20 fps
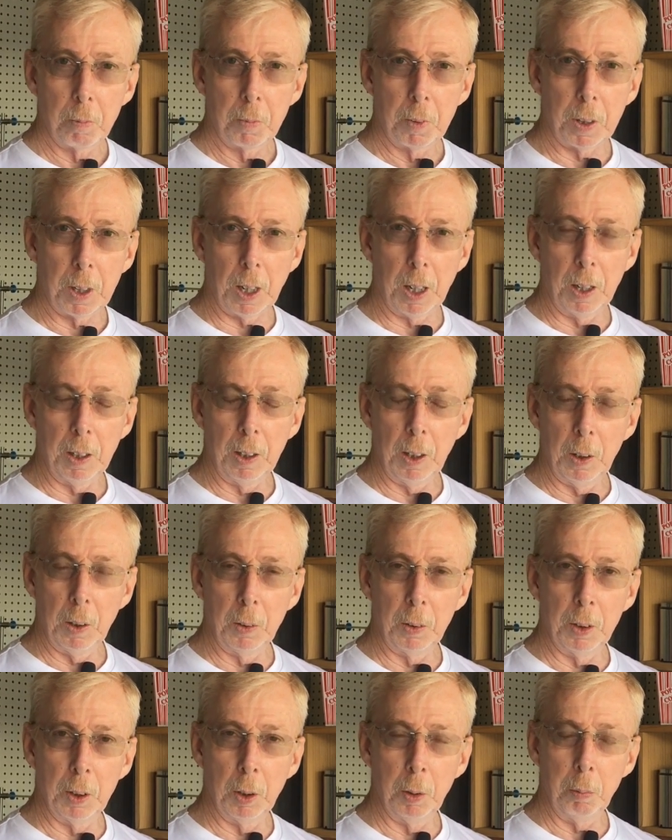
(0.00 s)

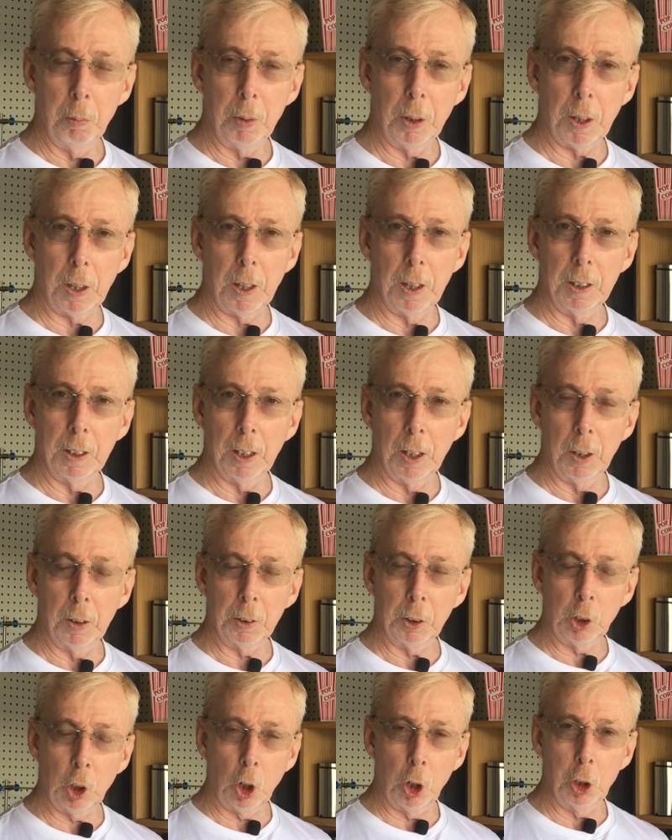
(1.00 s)
download them and
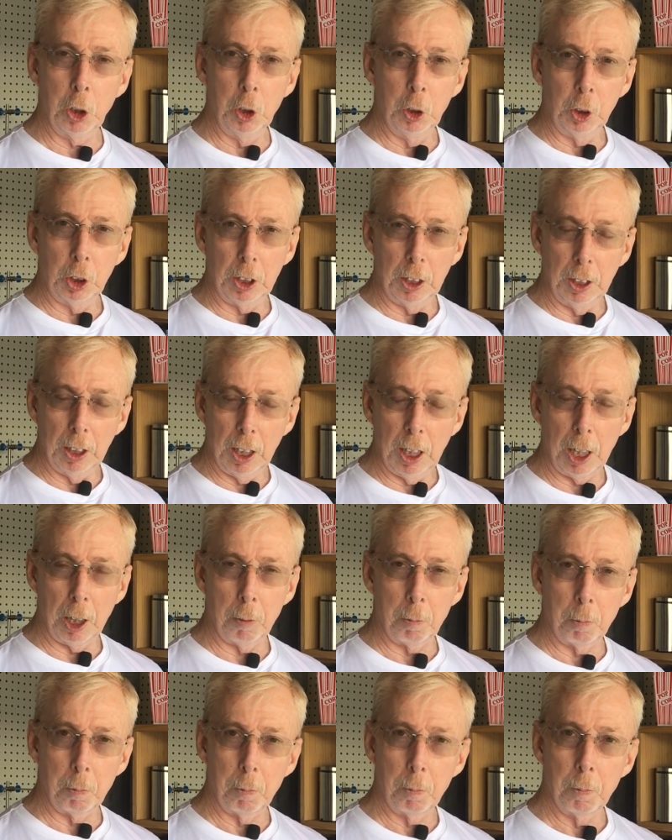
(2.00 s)
start using
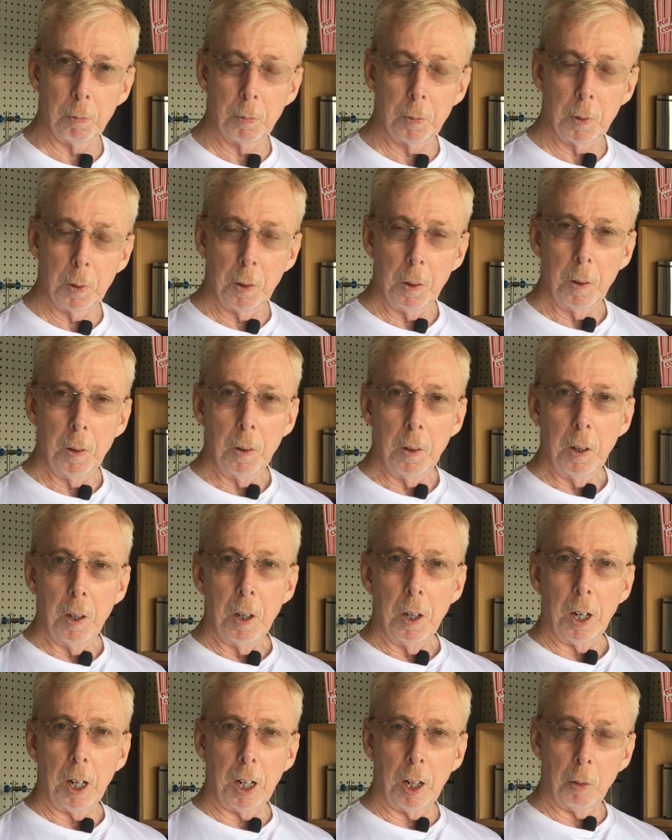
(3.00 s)
them.
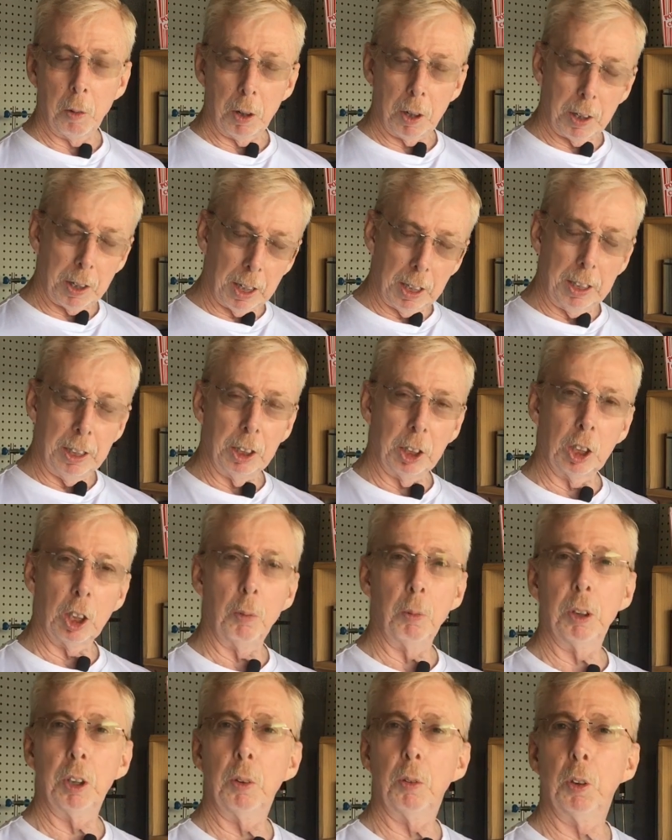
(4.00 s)
And I want to thank you so
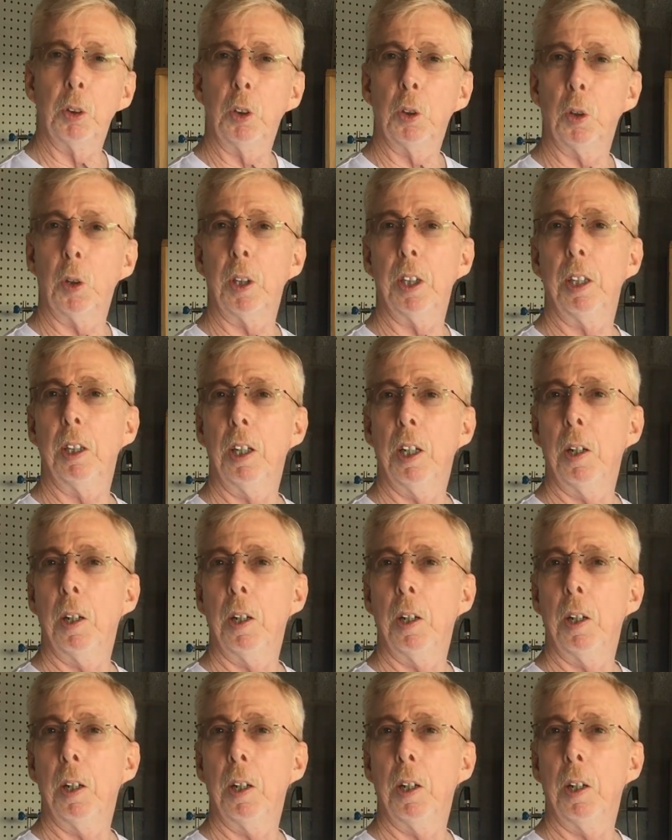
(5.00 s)
much for joining.